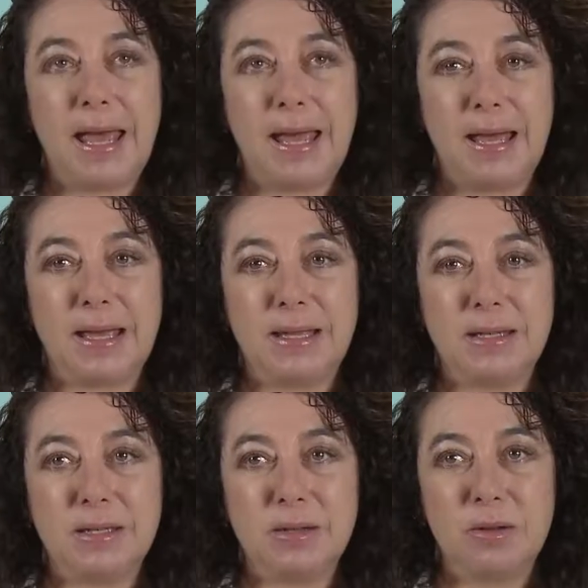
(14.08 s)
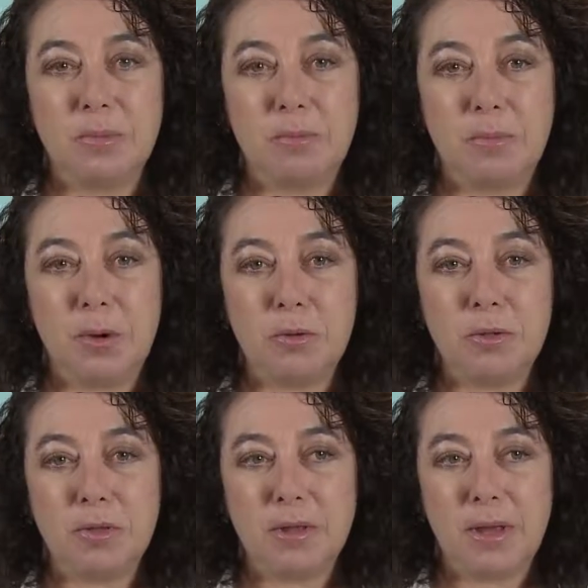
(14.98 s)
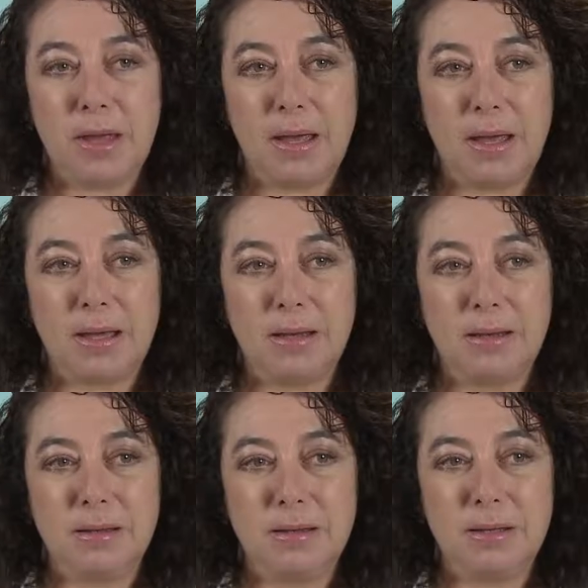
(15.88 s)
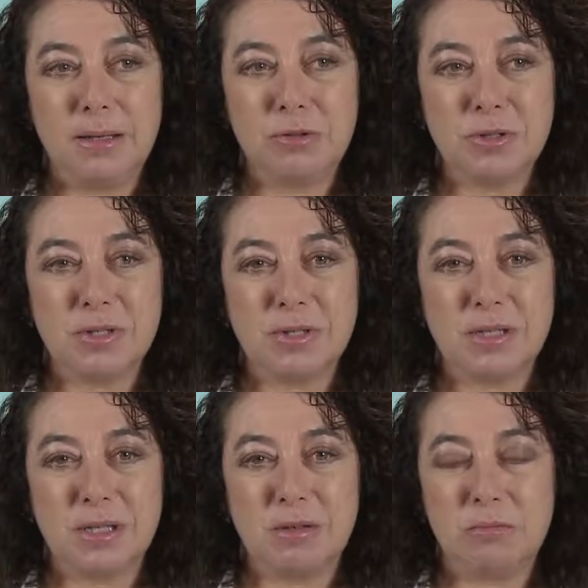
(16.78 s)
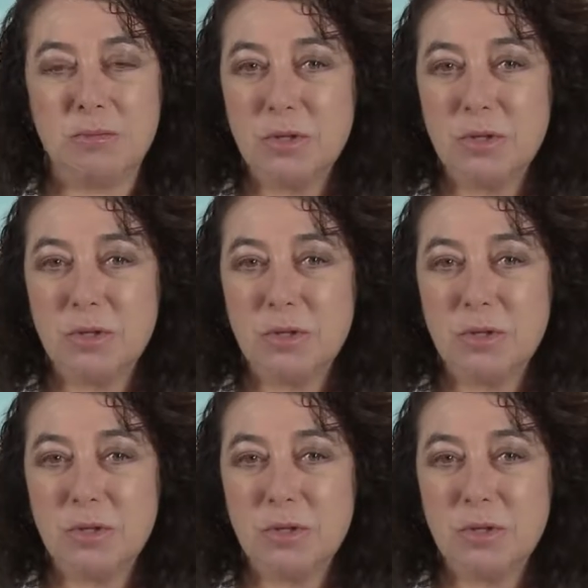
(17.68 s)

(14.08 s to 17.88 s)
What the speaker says: and both had interests in